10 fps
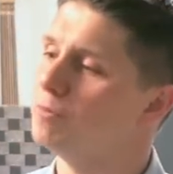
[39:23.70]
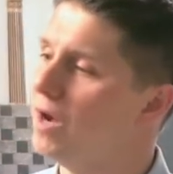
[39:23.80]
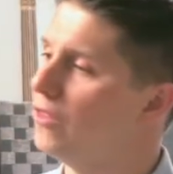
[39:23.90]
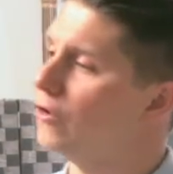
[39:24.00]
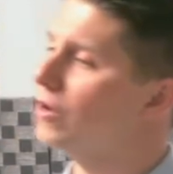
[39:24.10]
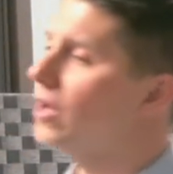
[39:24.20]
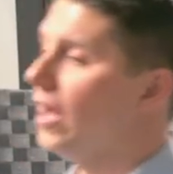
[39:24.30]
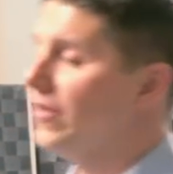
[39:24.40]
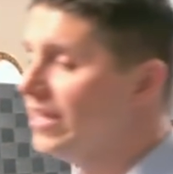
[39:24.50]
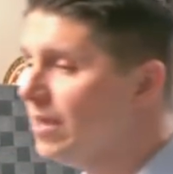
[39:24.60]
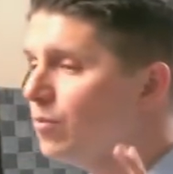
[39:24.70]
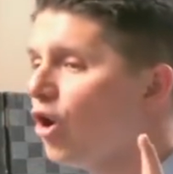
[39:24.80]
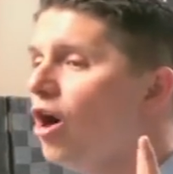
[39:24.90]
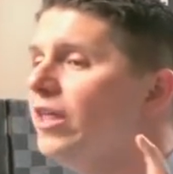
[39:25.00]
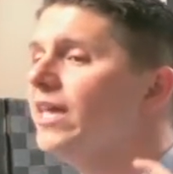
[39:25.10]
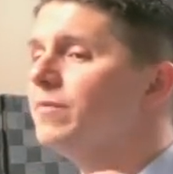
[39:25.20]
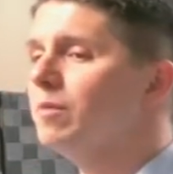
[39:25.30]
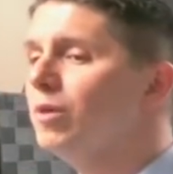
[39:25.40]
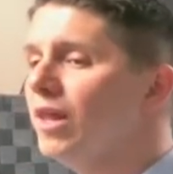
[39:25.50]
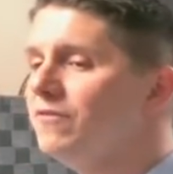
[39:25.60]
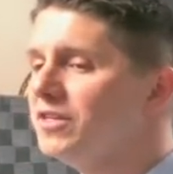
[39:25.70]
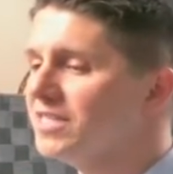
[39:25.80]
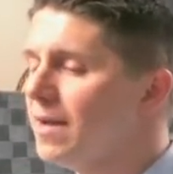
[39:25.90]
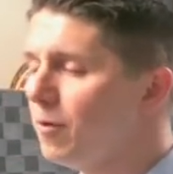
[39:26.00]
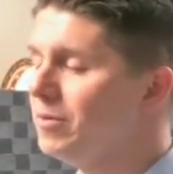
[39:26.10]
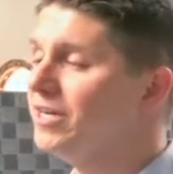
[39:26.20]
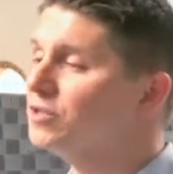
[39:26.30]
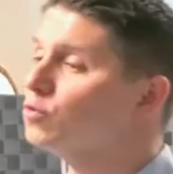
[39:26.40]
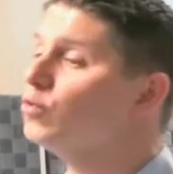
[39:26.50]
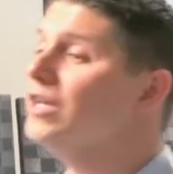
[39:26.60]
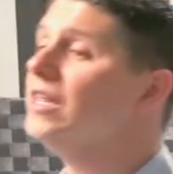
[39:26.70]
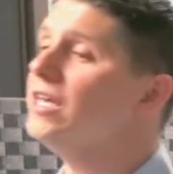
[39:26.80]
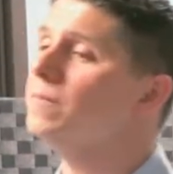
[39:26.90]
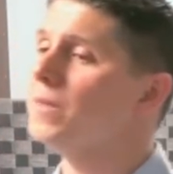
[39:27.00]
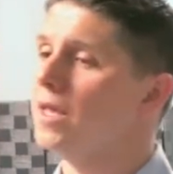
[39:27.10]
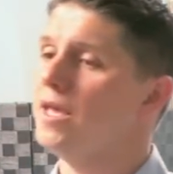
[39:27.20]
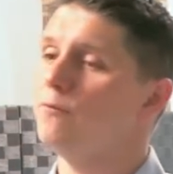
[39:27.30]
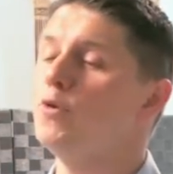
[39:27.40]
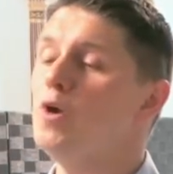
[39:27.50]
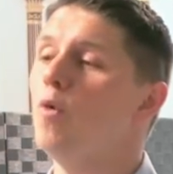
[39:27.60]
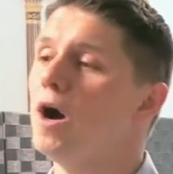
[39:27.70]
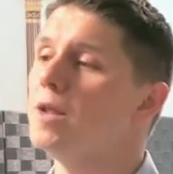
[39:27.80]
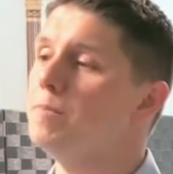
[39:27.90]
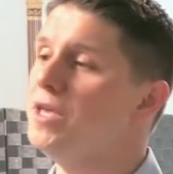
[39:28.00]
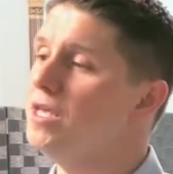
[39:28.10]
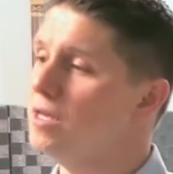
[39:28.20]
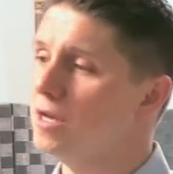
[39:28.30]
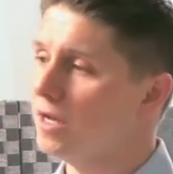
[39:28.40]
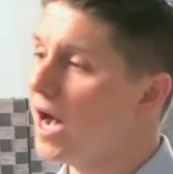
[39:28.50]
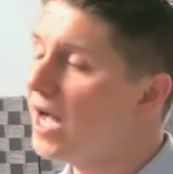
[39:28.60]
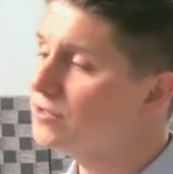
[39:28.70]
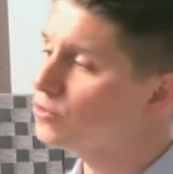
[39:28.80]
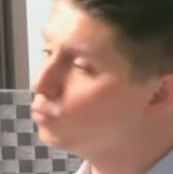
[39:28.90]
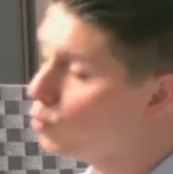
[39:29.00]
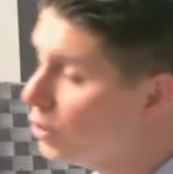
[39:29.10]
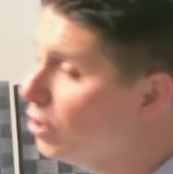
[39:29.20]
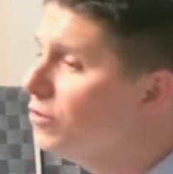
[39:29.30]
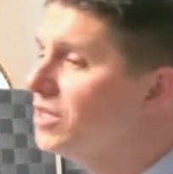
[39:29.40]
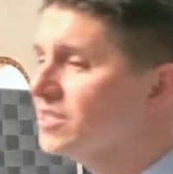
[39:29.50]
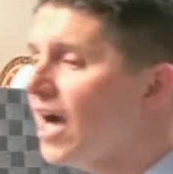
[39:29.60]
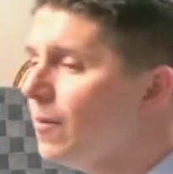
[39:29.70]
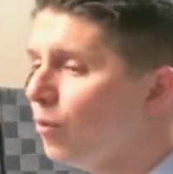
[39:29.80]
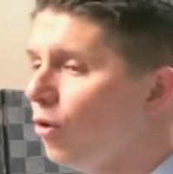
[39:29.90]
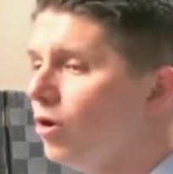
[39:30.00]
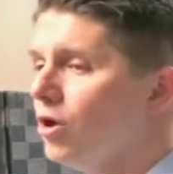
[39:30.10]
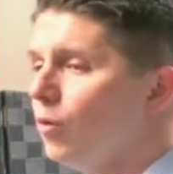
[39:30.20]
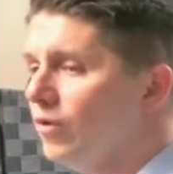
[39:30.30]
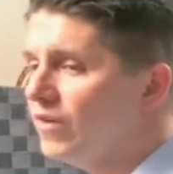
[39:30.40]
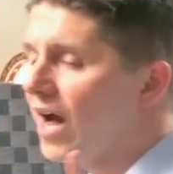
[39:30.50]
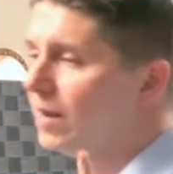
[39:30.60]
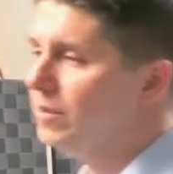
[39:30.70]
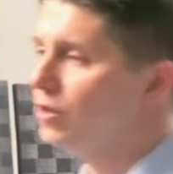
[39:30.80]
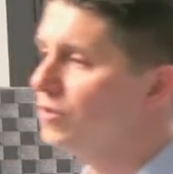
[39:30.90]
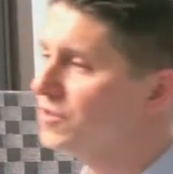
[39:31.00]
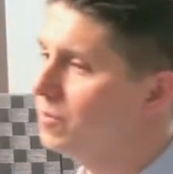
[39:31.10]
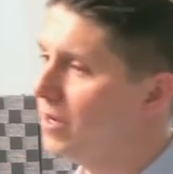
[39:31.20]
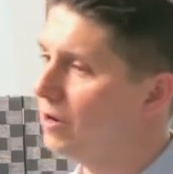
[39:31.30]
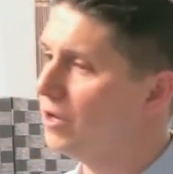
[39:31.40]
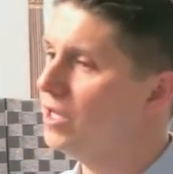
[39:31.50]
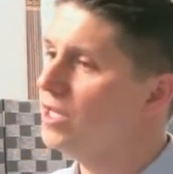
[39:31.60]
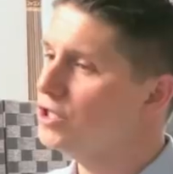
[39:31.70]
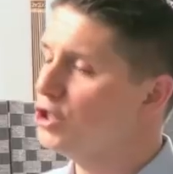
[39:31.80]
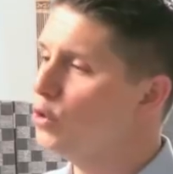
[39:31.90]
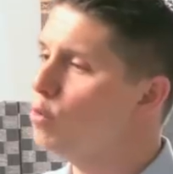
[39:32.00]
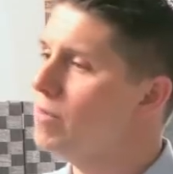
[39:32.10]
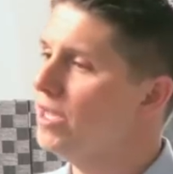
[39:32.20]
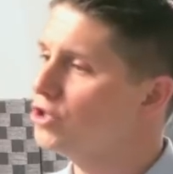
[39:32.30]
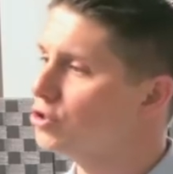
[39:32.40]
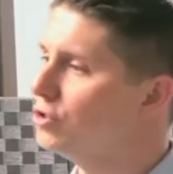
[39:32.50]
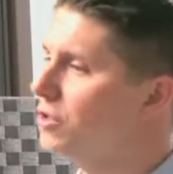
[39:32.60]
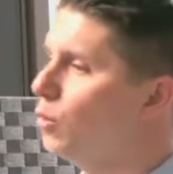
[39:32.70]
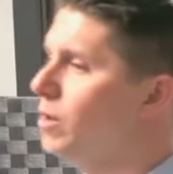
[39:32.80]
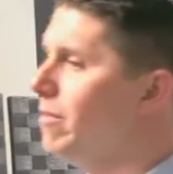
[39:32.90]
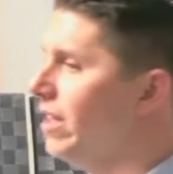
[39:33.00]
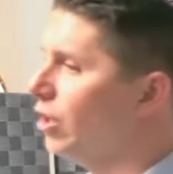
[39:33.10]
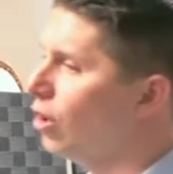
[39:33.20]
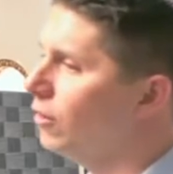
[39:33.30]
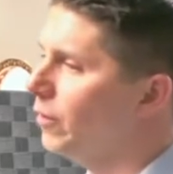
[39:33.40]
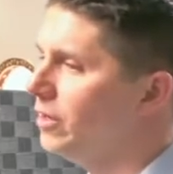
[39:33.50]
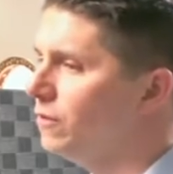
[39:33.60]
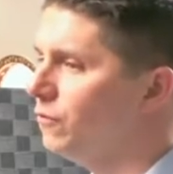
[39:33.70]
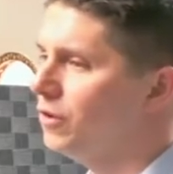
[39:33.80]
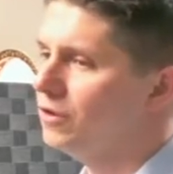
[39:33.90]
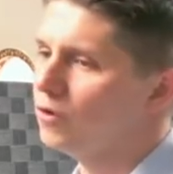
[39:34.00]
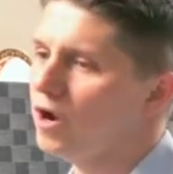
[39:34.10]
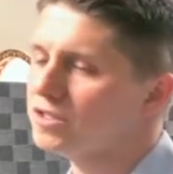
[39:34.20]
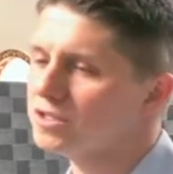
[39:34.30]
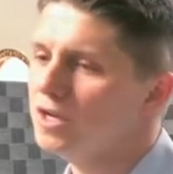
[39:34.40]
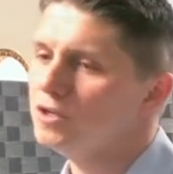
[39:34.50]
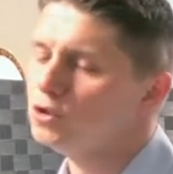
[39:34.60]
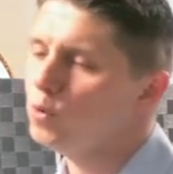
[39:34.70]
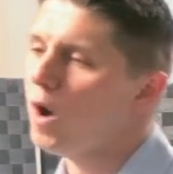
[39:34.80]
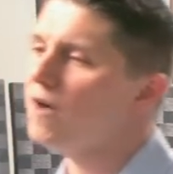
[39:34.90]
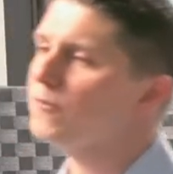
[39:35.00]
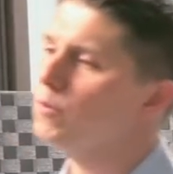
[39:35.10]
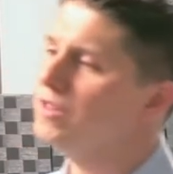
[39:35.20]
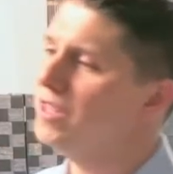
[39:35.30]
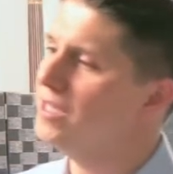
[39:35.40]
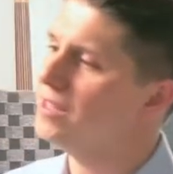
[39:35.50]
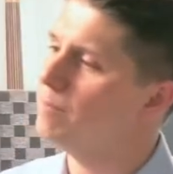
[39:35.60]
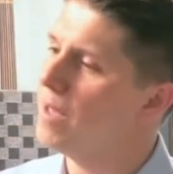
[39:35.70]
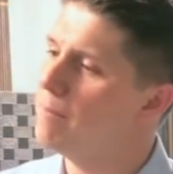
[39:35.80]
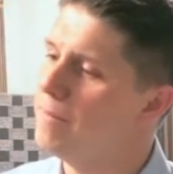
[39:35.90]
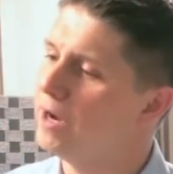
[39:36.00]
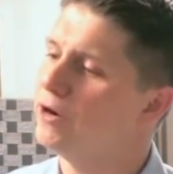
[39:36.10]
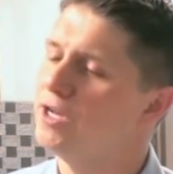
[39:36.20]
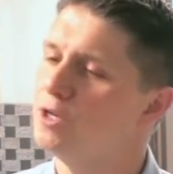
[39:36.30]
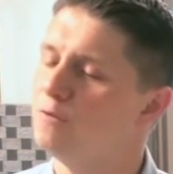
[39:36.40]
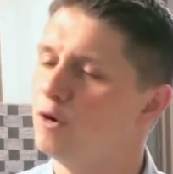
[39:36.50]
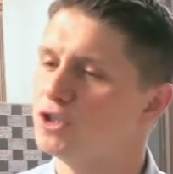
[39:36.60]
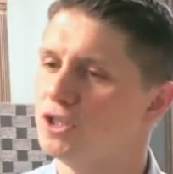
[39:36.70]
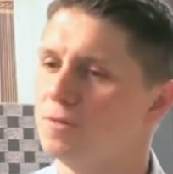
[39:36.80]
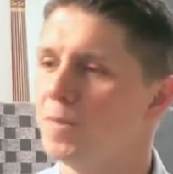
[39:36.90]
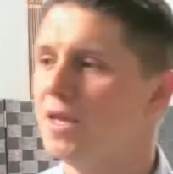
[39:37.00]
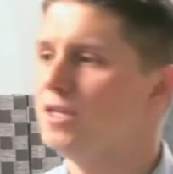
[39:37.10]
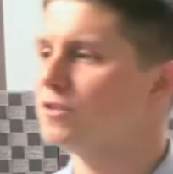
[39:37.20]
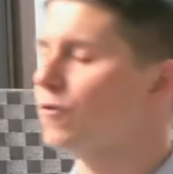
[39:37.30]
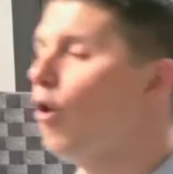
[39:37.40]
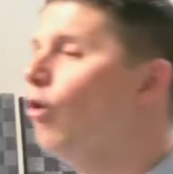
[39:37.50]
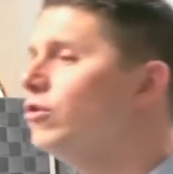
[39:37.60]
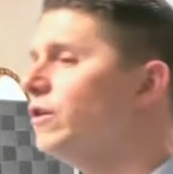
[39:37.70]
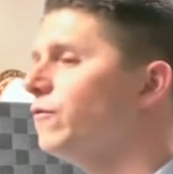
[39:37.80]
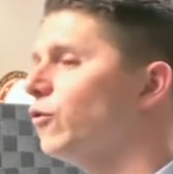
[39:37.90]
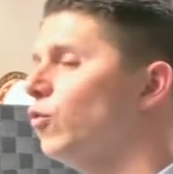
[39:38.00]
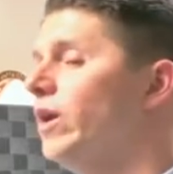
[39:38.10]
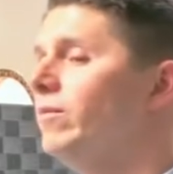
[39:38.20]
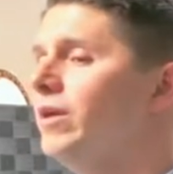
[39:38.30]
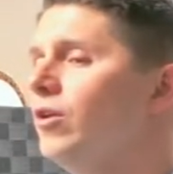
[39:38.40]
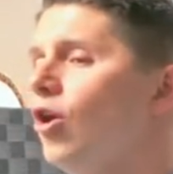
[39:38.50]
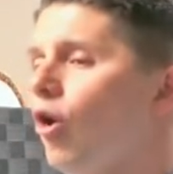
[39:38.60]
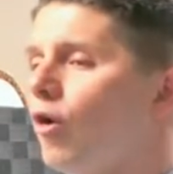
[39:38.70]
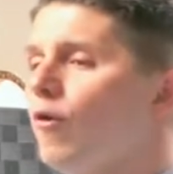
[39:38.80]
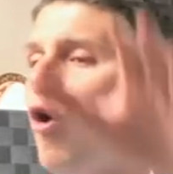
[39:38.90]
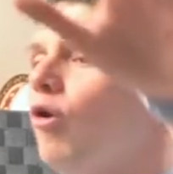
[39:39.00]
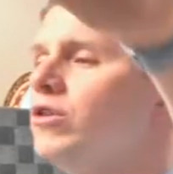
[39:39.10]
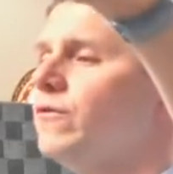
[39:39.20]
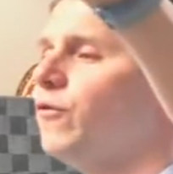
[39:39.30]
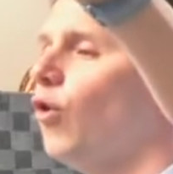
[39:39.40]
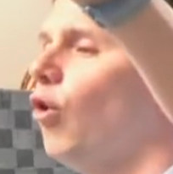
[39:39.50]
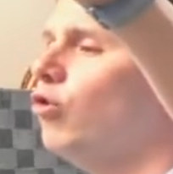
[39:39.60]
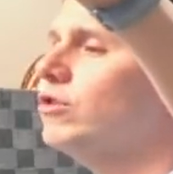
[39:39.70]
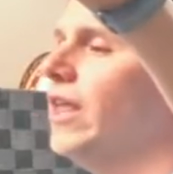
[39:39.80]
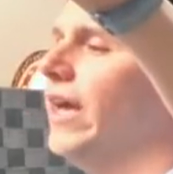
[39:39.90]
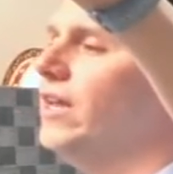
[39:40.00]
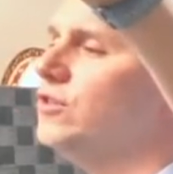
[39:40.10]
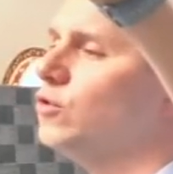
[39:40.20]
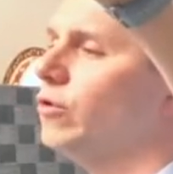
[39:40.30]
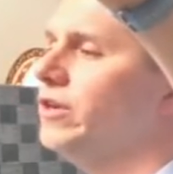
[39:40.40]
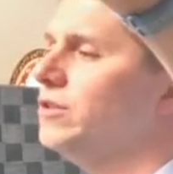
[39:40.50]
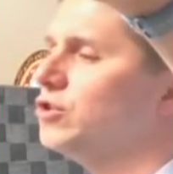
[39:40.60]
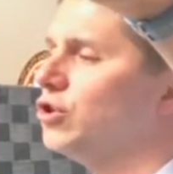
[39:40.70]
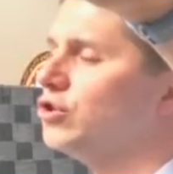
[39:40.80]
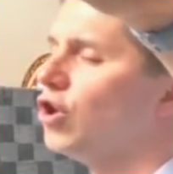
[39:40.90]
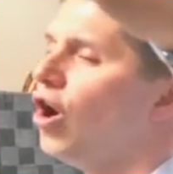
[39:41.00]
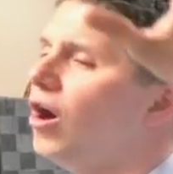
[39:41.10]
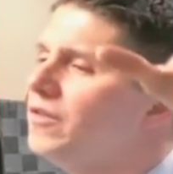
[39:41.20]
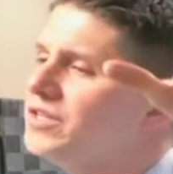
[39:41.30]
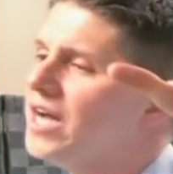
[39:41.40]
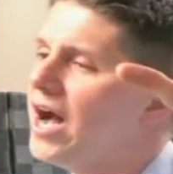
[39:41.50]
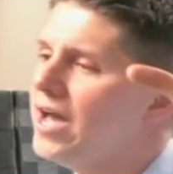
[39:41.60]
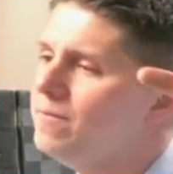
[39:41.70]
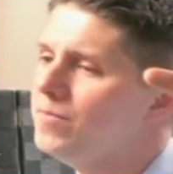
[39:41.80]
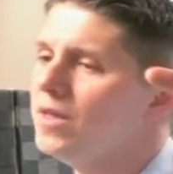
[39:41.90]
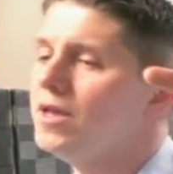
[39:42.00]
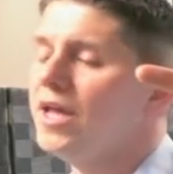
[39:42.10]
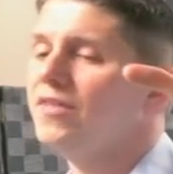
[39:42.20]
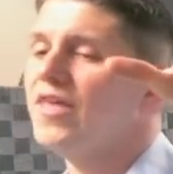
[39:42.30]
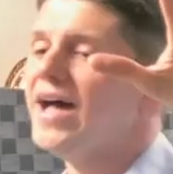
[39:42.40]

your mother. And they keep calling him the beloved disciple because really, if we want to be God's real disciple, we've got to be close to Mary. She will make sure that we make it all the way to the foot of the cross. Too often we think that a Marian devotion is only for women or only for old ladies who are in the church all the time. And